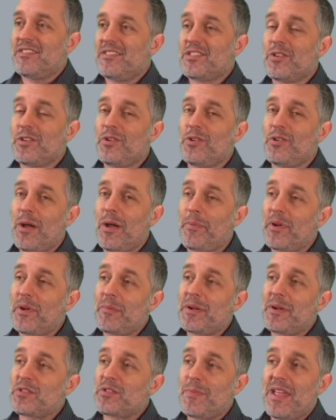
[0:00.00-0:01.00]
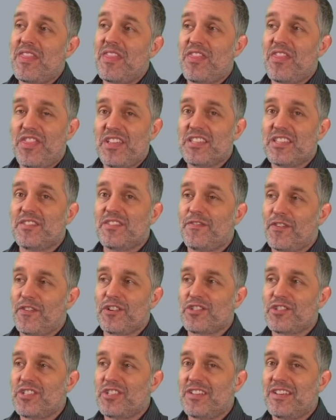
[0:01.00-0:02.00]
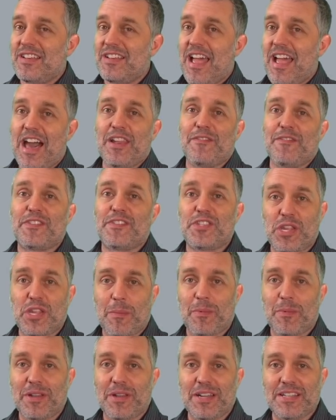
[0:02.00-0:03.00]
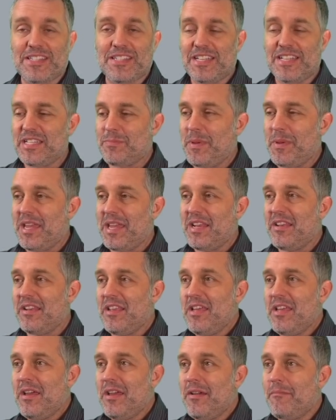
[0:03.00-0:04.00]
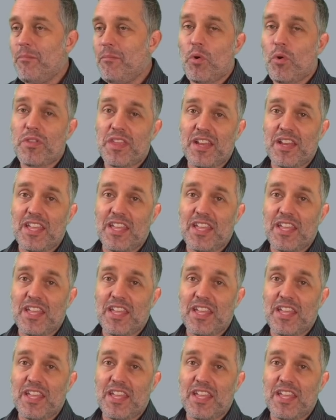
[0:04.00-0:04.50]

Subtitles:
So I pretty much made this version out of stubbornness. It's been more than a